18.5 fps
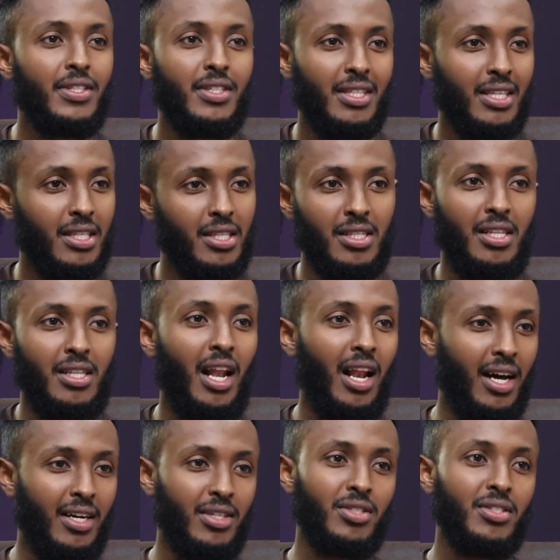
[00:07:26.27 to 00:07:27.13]
this is the
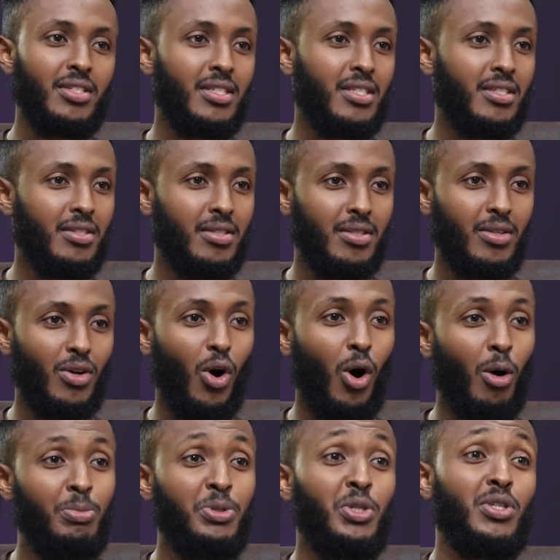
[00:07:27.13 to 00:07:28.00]
last
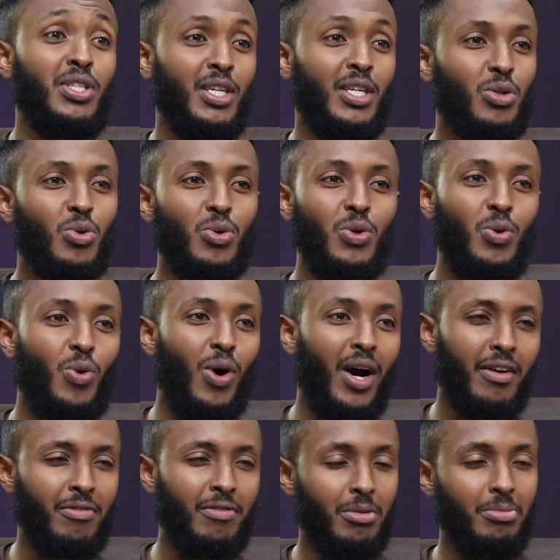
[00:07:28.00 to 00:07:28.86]
option that could
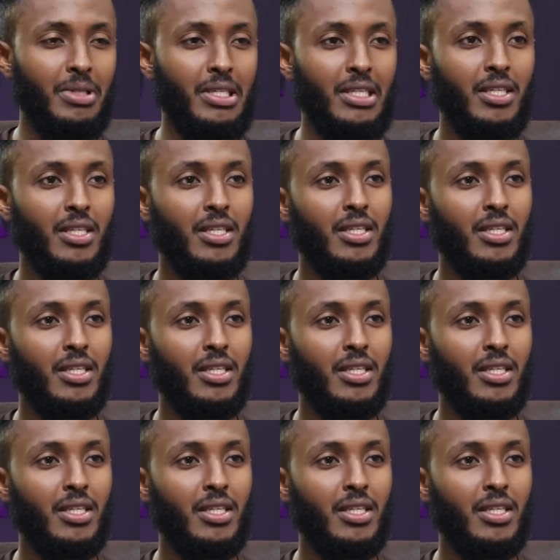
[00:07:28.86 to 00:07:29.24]
work for me.